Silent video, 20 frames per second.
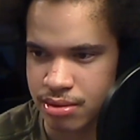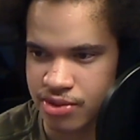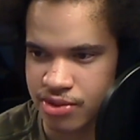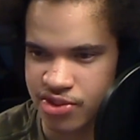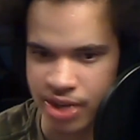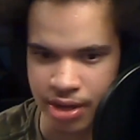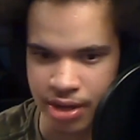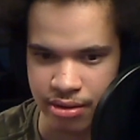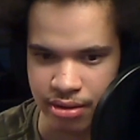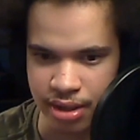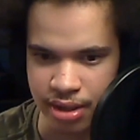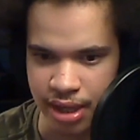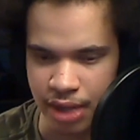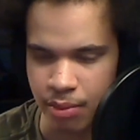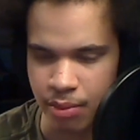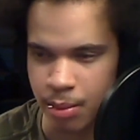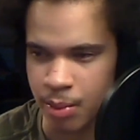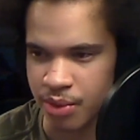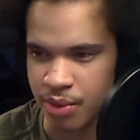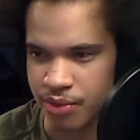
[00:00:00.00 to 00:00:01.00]
Generally, like
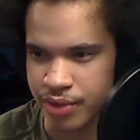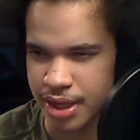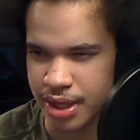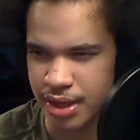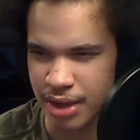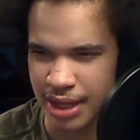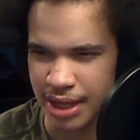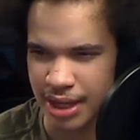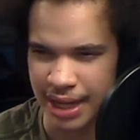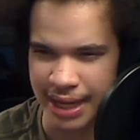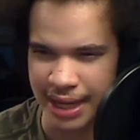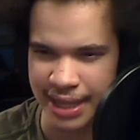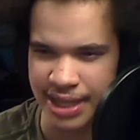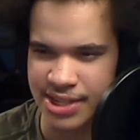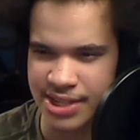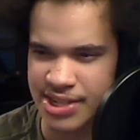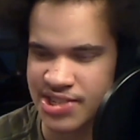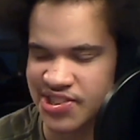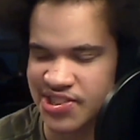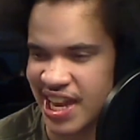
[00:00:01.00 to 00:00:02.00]
when we're reading, like it
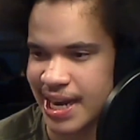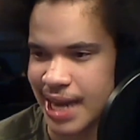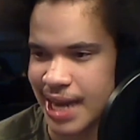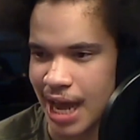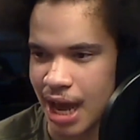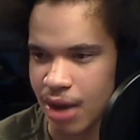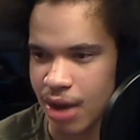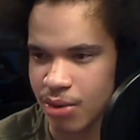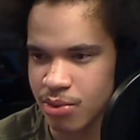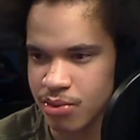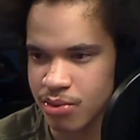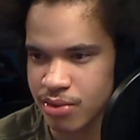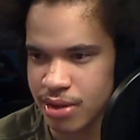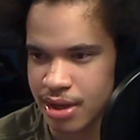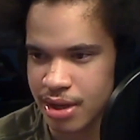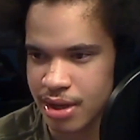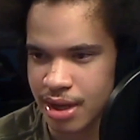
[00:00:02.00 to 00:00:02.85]
doesn't stand out